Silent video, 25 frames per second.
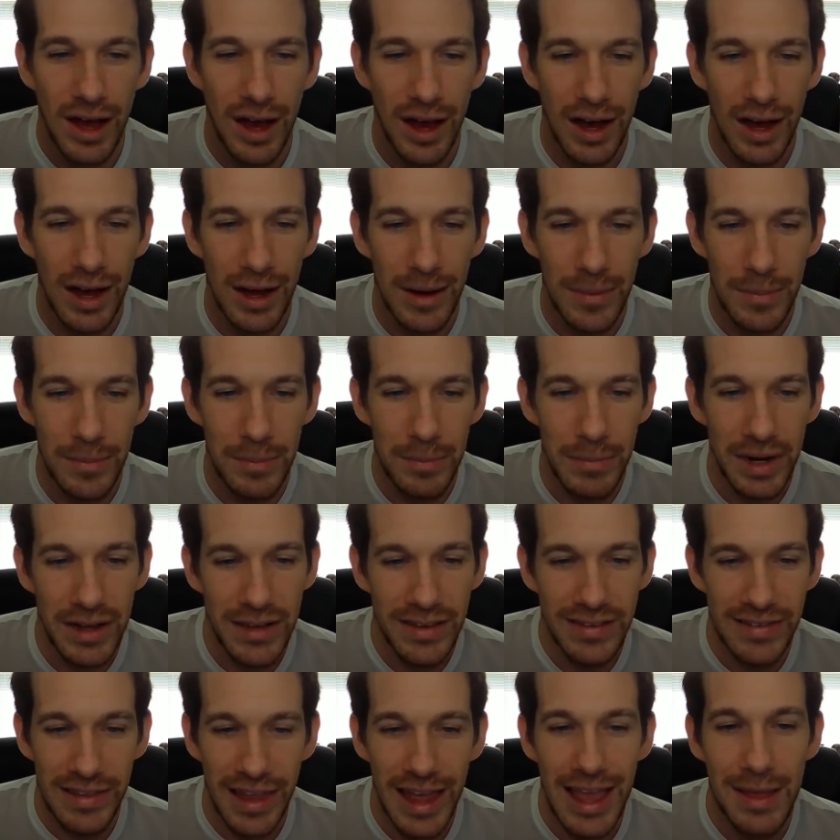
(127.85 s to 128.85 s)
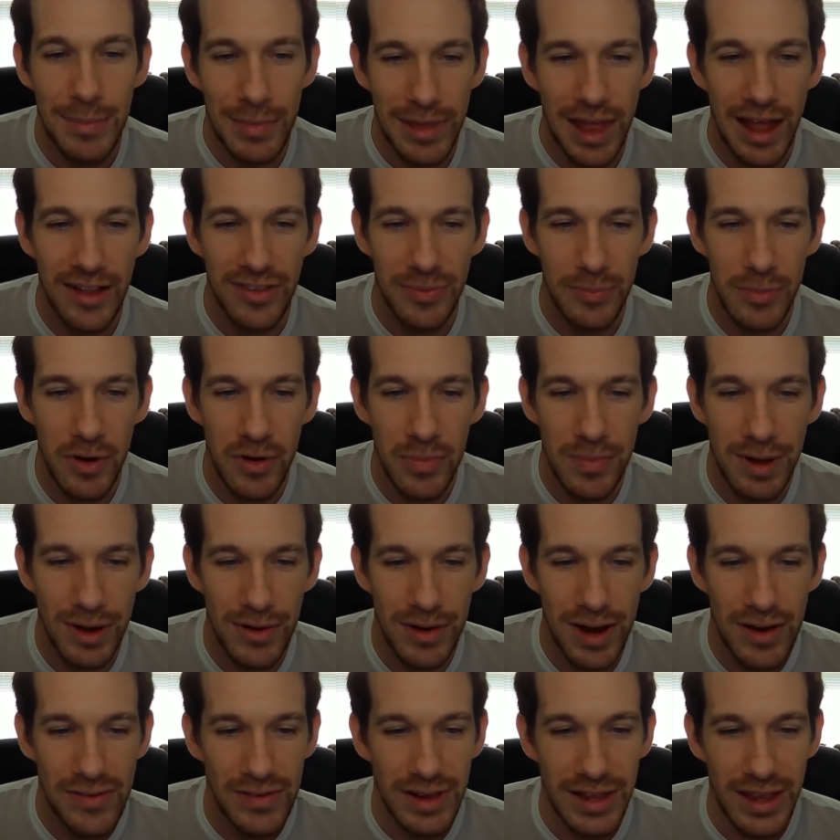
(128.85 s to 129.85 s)
But Slaying Lance
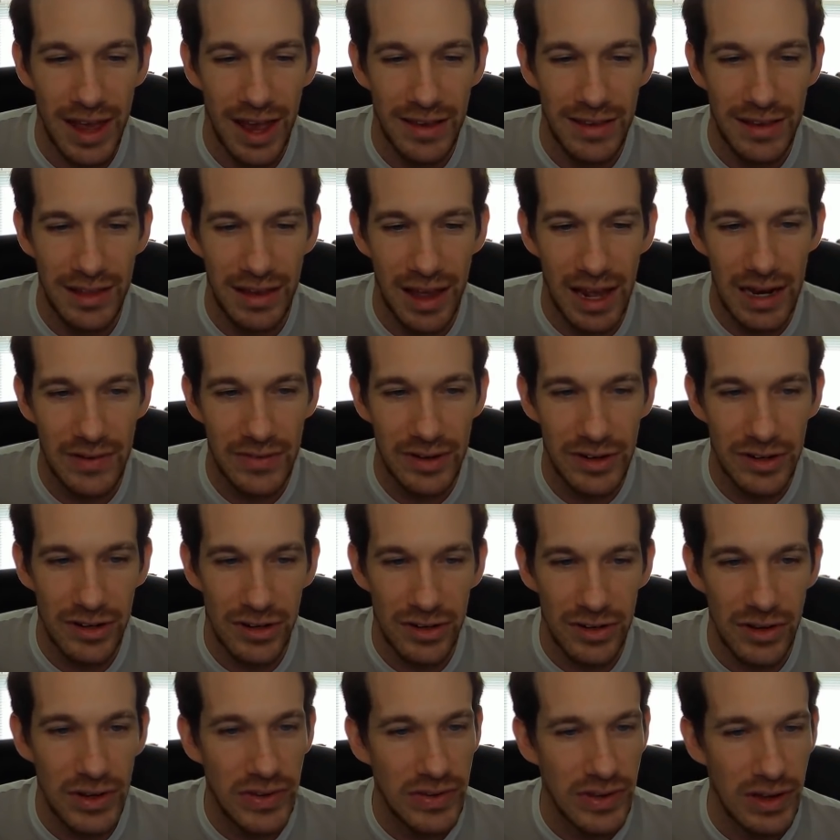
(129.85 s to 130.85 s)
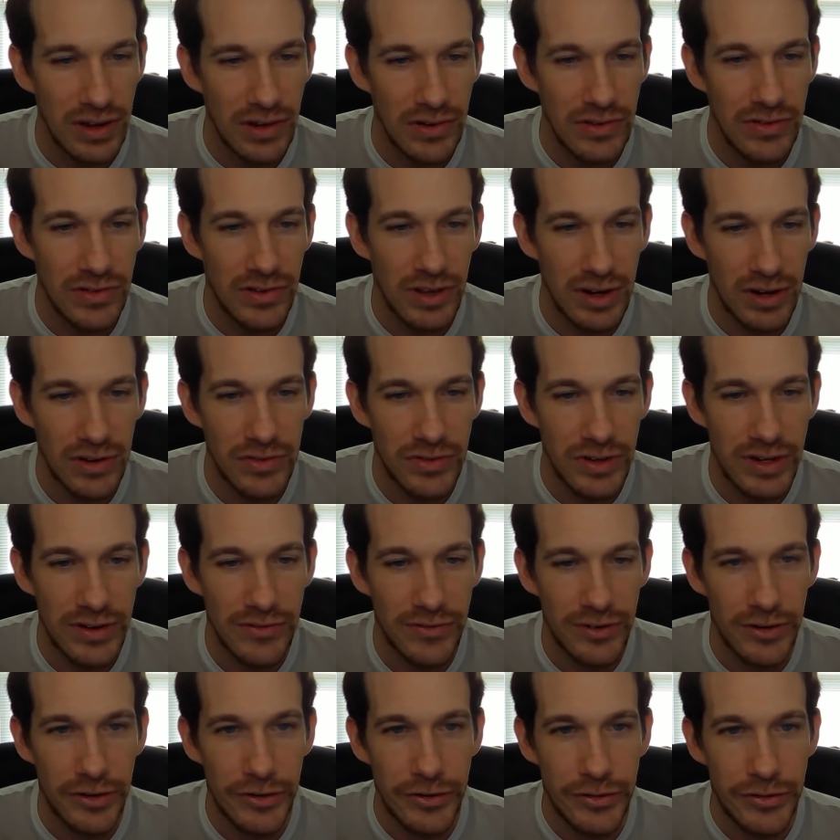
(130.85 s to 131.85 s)
Moonbow definitely has a lot of internal
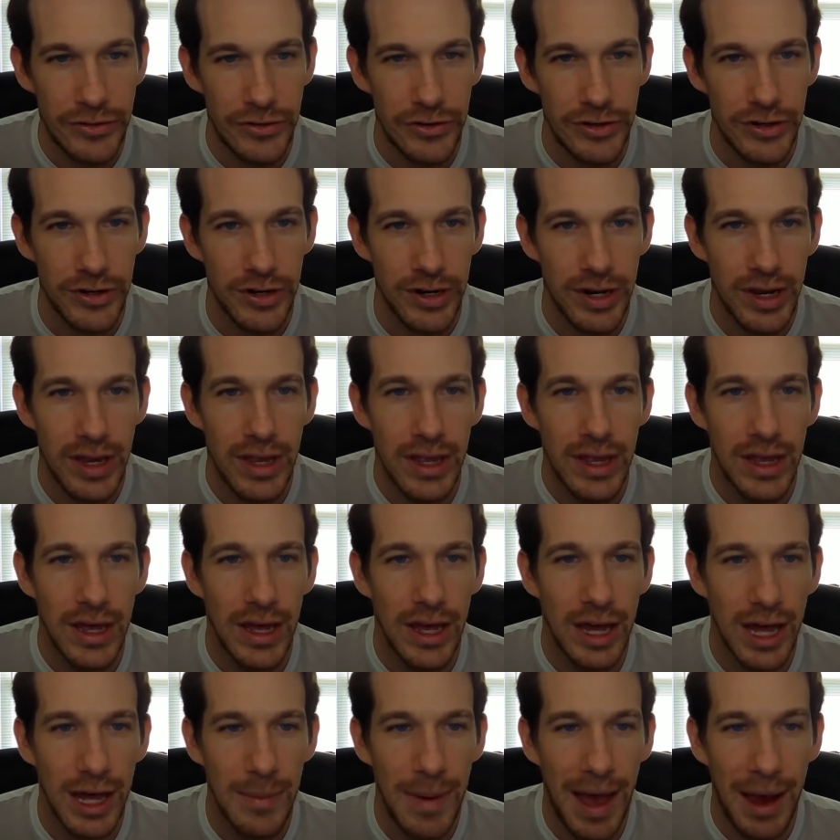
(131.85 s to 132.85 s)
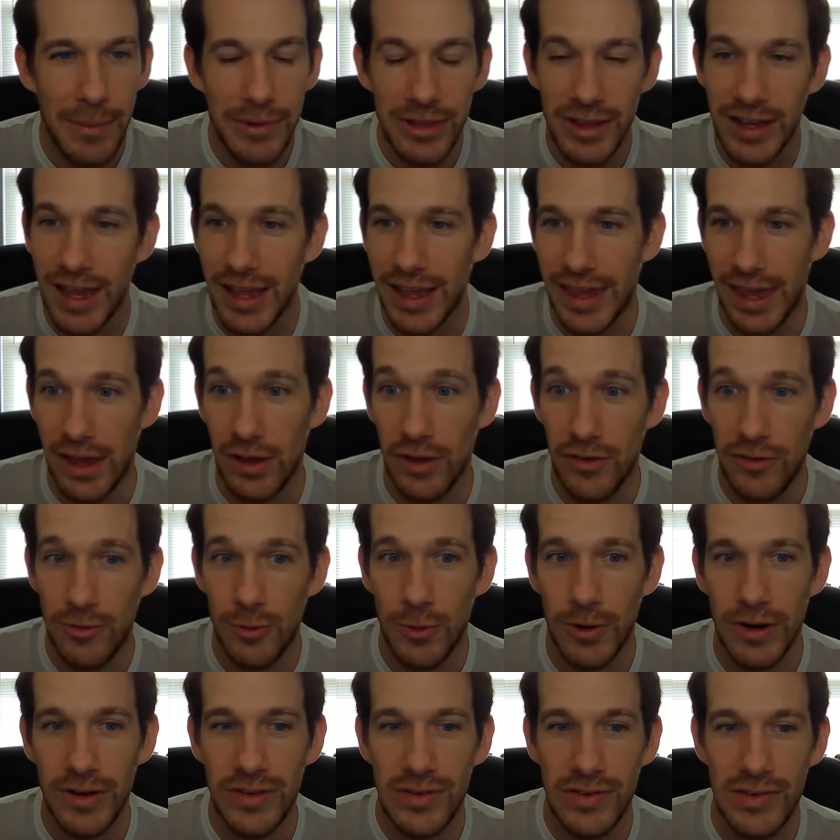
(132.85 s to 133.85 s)
synergy for sure. I would look at Gale
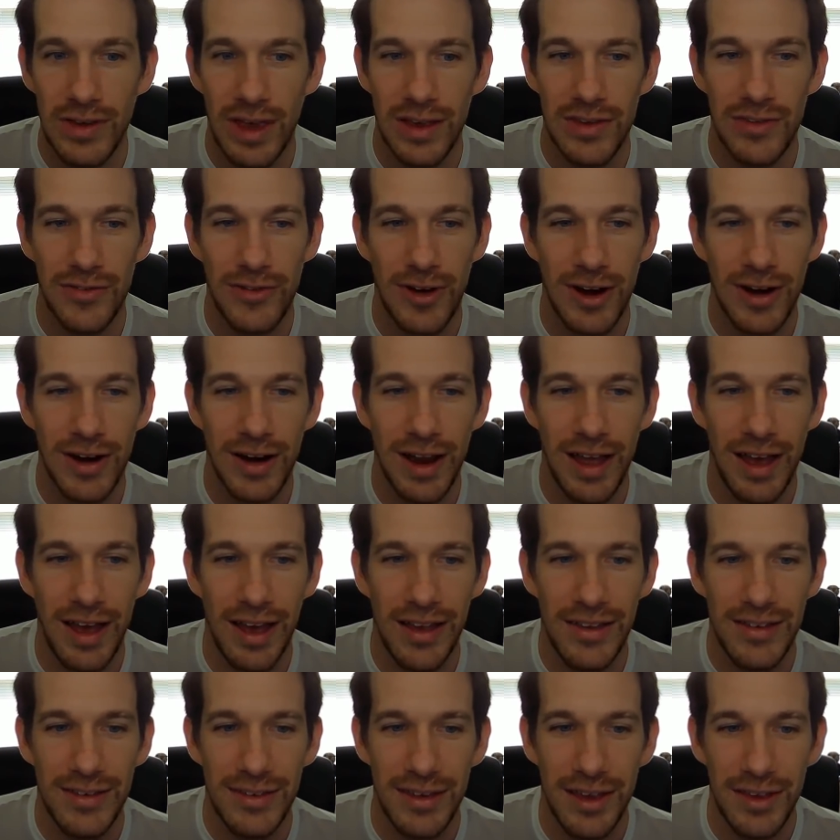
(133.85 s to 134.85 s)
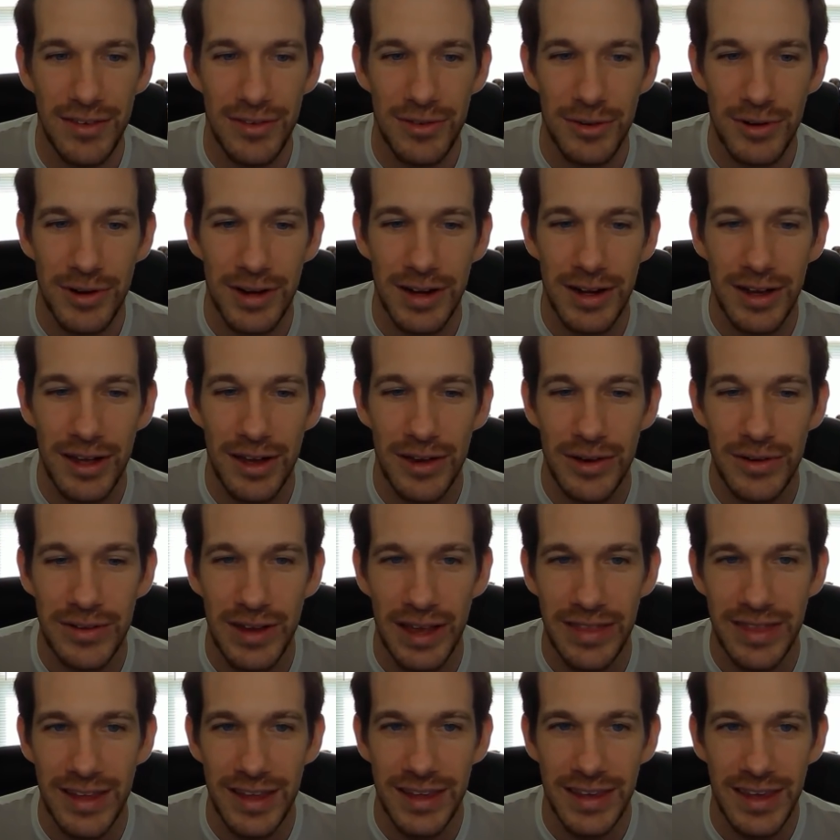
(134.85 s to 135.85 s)
Force as far as Azura
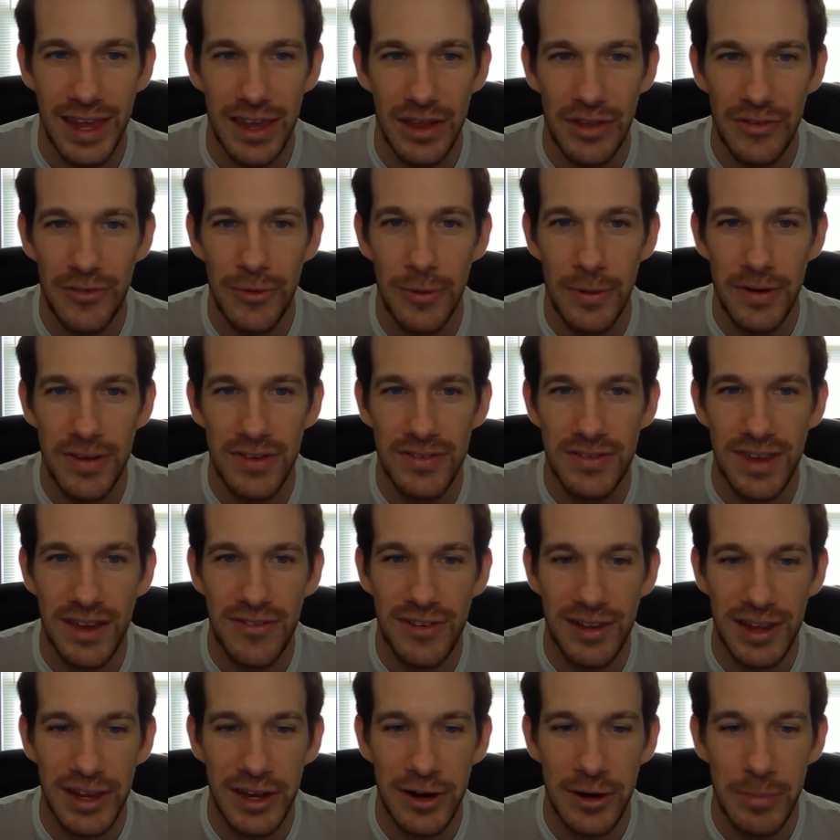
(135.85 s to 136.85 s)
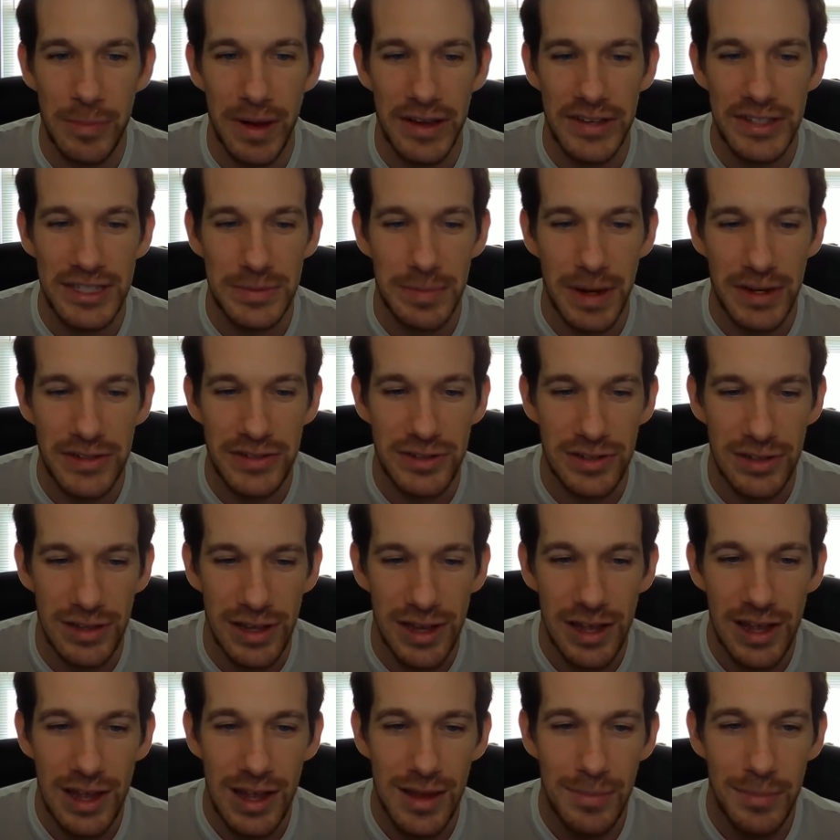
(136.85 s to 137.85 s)
goes. I think Gale Force is definitely her best
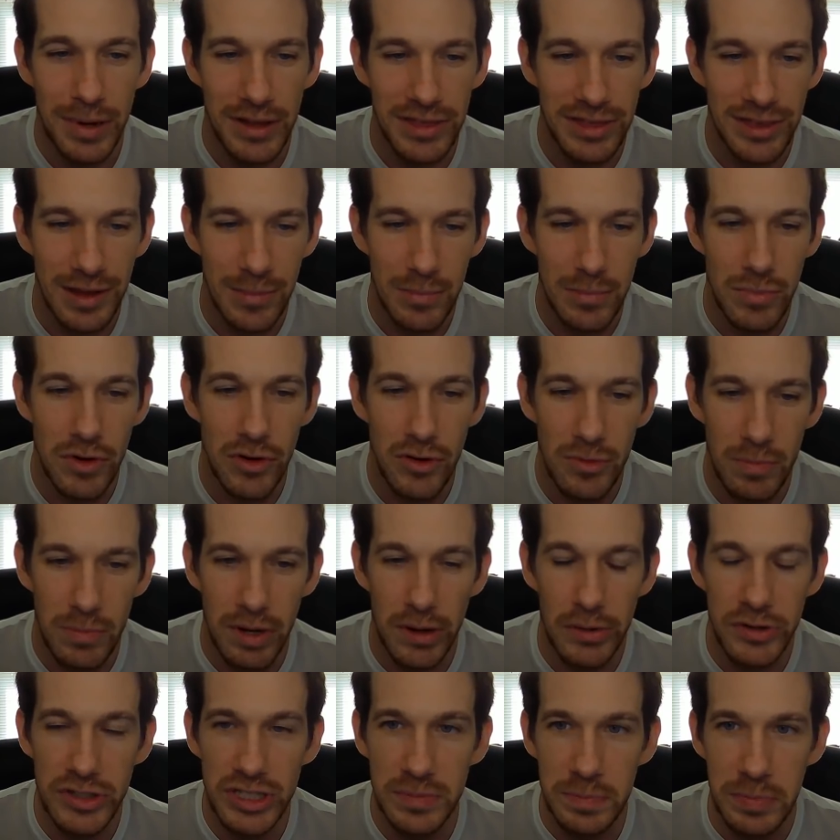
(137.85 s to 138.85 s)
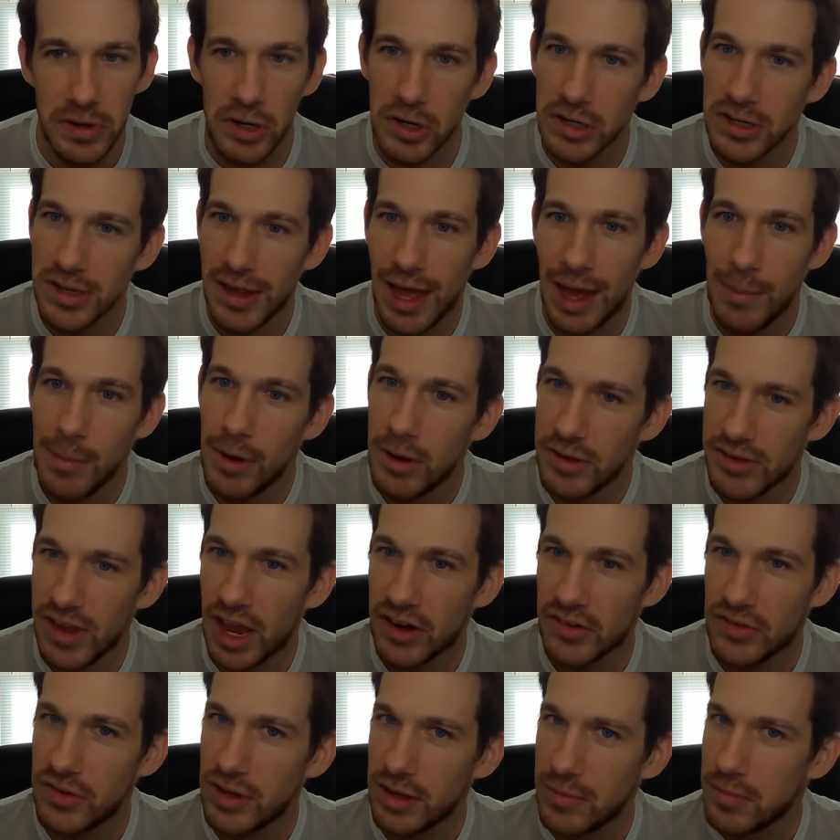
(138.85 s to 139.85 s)
special, but the Moonbow Spurn combo is
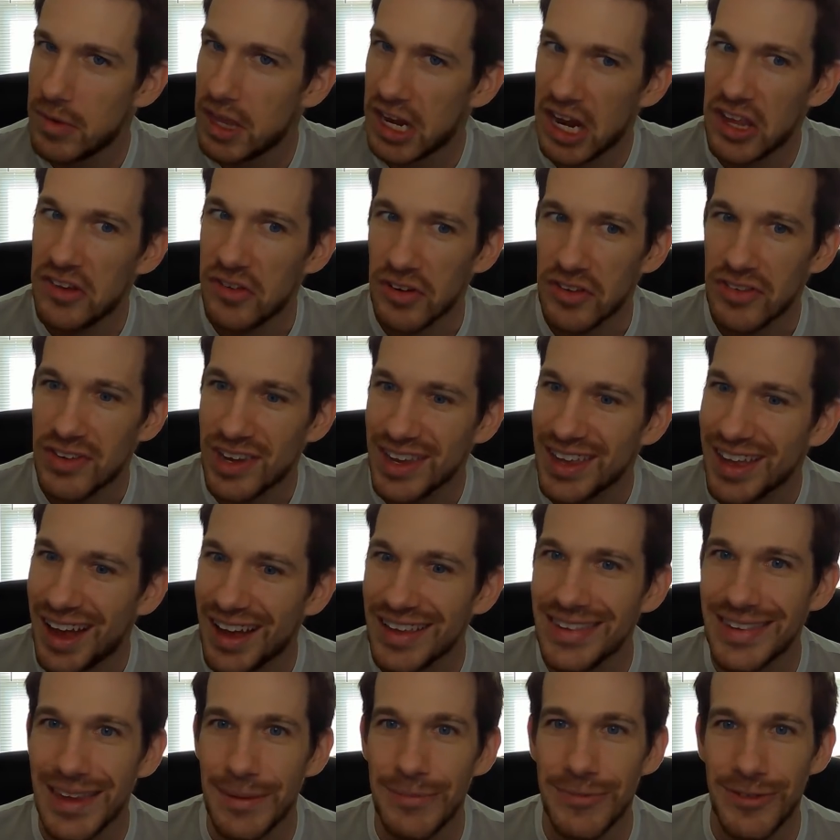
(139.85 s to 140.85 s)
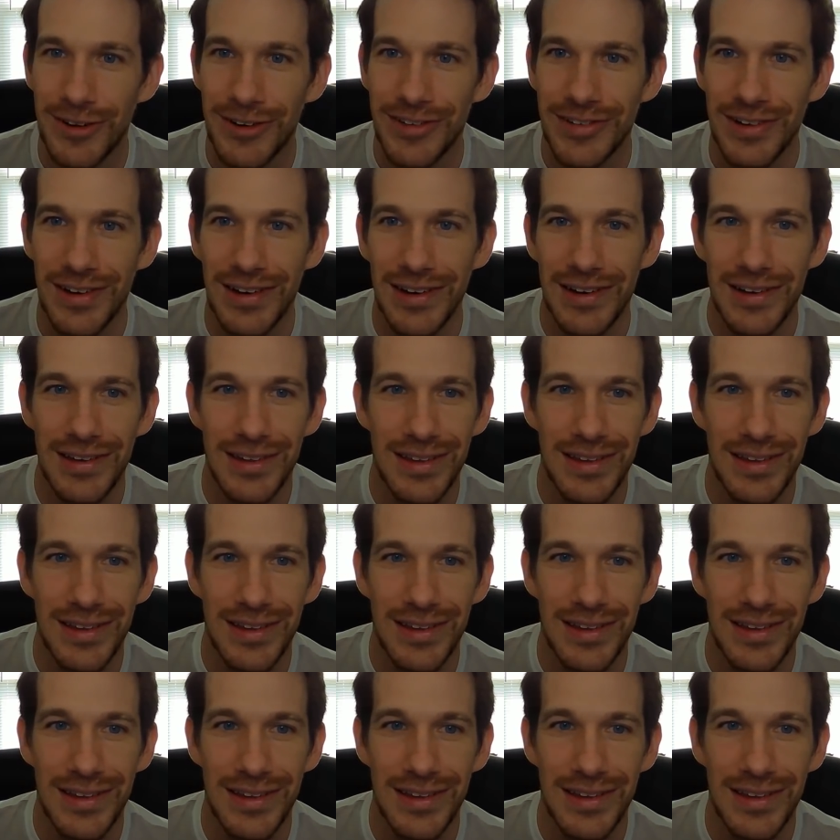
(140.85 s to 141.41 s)
actually an interesting concept for sure.